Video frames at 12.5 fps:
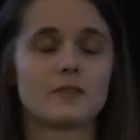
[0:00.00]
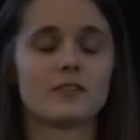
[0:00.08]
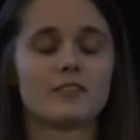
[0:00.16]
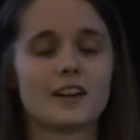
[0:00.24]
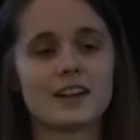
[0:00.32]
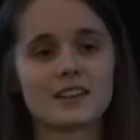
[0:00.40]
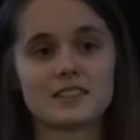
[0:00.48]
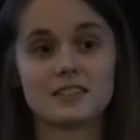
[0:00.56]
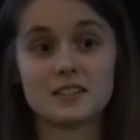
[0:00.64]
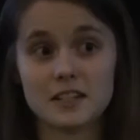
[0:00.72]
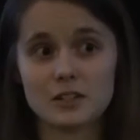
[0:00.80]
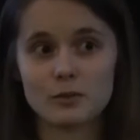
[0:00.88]
the fatty
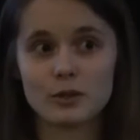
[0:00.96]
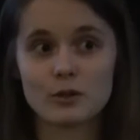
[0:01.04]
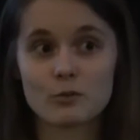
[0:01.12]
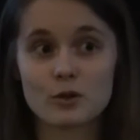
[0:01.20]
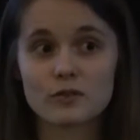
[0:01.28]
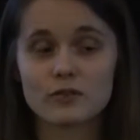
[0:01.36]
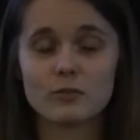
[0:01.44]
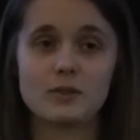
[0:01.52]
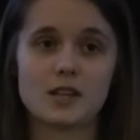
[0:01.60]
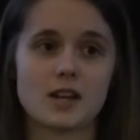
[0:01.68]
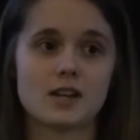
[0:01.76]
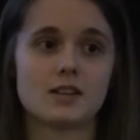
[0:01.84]
acids need to be removed
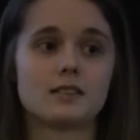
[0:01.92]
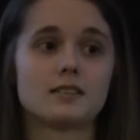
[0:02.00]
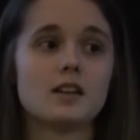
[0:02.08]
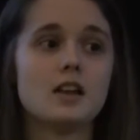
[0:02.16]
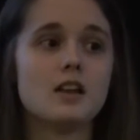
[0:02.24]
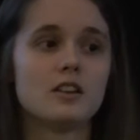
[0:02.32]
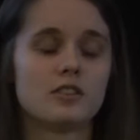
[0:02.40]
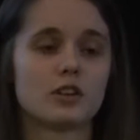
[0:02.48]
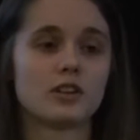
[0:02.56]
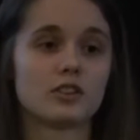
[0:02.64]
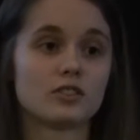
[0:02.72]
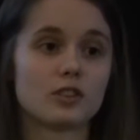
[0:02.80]
because
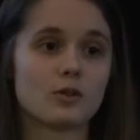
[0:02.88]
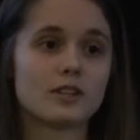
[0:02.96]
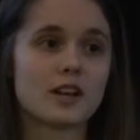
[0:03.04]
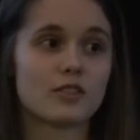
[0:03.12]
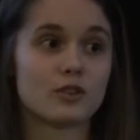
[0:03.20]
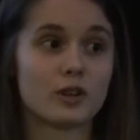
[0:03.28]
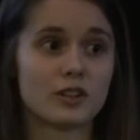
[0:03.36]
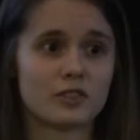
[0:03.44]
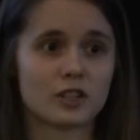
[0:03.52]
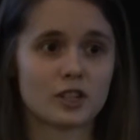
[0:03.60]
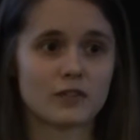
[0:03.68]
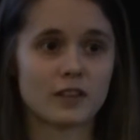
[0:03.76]
they're going to slow down the
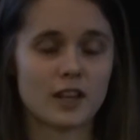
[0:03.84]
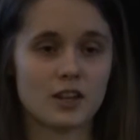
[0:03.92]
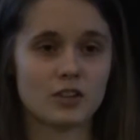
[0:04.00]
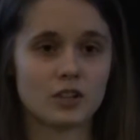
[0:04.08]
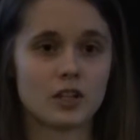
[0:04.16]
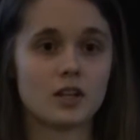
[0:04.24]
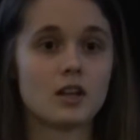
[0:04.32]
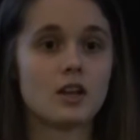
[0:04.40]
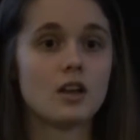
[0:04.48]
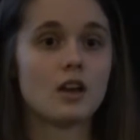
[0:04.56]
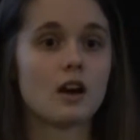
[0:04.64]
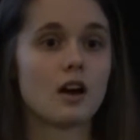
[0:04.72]
transesterification
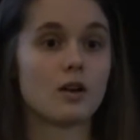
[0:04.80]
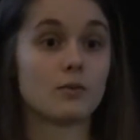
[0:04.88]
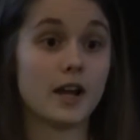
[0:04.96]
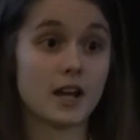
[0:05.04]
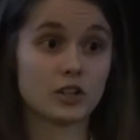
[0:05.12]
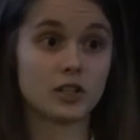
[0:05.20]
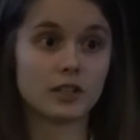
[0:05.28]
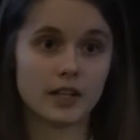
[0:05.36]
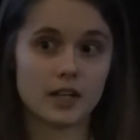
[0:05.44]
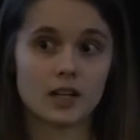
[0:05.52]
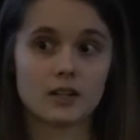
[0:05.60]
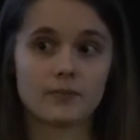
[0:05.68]
reaction
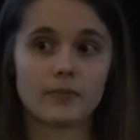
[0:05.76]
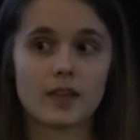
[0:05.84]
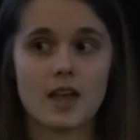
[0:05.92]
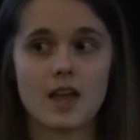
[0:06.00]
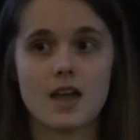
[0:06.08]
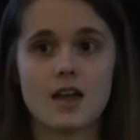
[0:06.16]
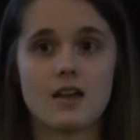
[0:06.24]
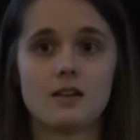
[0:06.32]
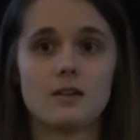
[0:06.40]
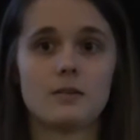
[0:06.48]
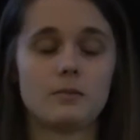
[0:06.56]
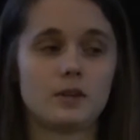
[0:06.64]
later.
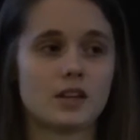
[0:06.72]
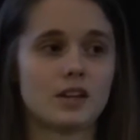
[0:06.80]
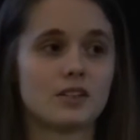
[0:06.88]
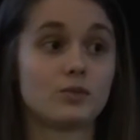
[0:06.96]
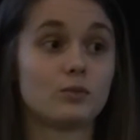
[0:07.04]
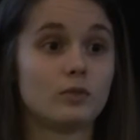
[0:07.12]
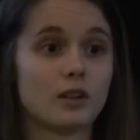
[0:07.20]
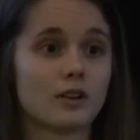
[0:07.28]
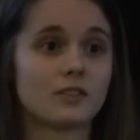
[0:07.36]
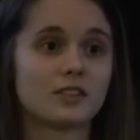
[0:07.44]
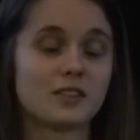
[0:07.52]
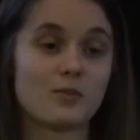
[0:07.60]
And because we
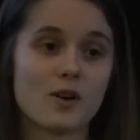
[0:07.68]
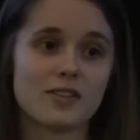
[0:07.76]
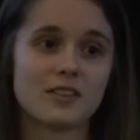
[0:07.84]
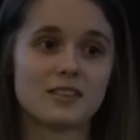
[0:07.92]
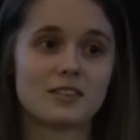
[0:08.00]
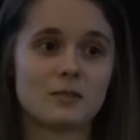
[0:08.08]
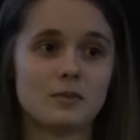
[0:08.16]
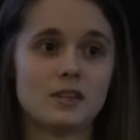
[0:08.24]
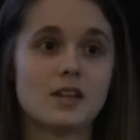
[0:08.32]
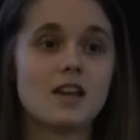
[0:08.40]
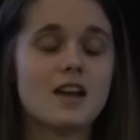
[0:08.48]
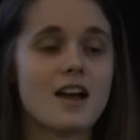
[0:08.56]
obviously want this to
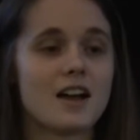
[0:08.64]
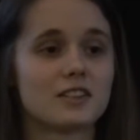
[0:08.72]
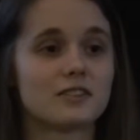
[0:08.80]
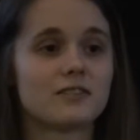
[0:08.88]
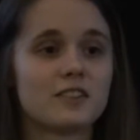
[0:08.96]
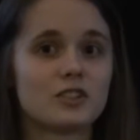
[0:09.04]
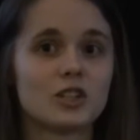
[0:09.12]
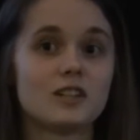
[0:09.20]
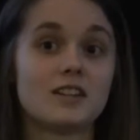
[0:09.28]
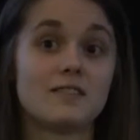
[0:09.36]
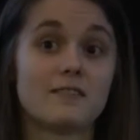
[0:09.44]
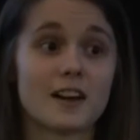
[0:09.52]
be as
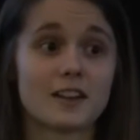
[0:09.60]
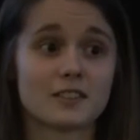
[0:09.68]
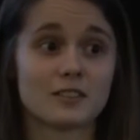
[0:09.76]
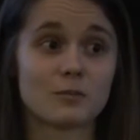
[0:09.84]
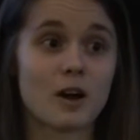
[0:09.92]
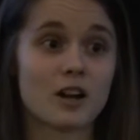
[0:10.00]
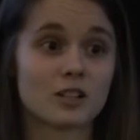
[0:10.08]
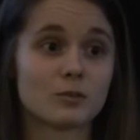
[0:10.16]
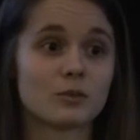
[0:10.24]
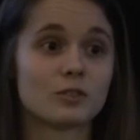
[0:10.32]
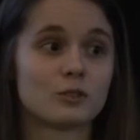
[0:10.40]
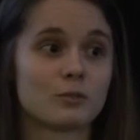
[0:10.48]
efficient and fast as
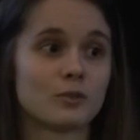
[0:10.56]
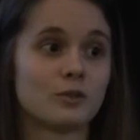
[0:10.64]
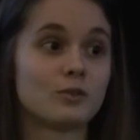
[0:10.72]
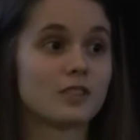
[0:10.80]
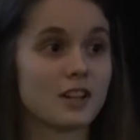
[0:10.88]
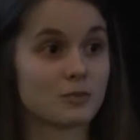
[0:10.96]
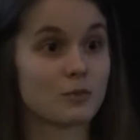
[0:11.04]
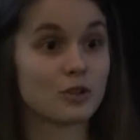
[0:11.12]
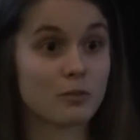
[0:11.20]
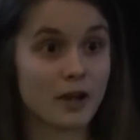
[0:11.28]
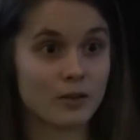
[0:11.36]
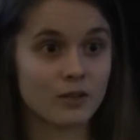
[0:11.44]
possible to produce as
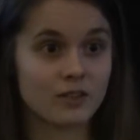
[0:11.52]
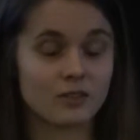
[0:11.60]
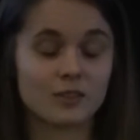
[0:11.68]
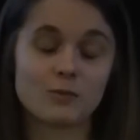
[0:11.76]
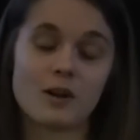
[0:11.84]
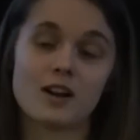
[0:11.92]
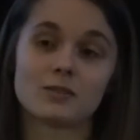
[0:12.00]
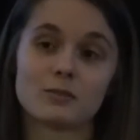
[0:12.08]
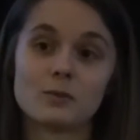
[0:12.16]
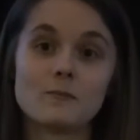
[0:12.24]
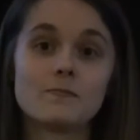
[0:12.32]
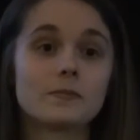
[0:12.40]
much biofuel as
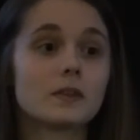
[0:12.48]
possible,